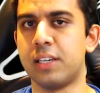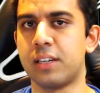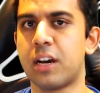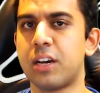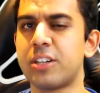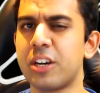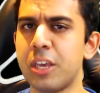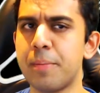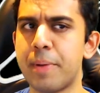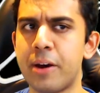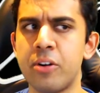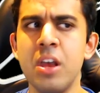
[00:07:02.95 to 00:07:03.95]
talking
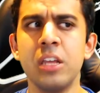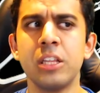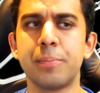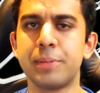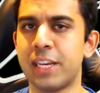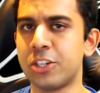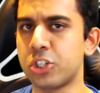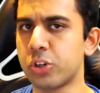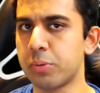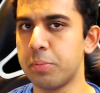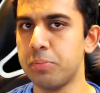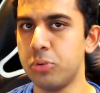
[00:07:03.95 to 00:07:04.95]
about the potential
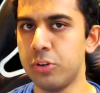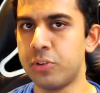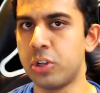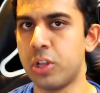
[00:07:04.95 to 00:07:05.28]
removal